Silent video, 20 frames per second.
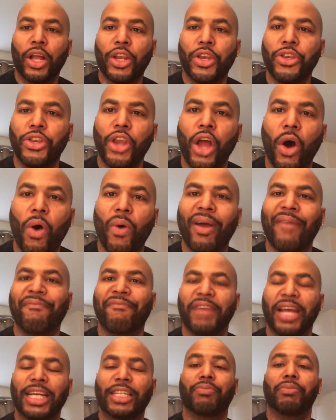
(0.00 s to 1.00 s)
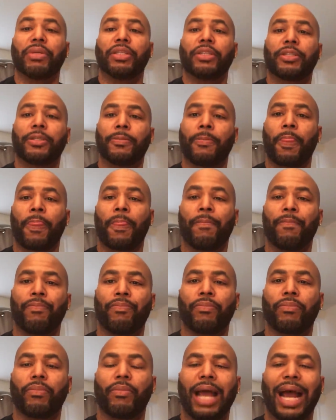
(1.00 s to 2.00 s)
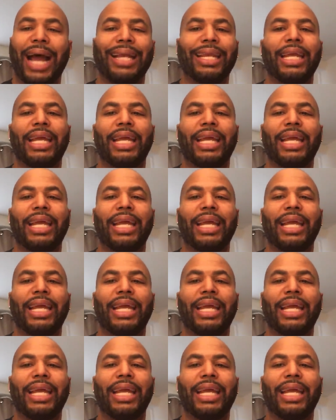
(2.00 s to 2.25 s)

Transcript: no investments. I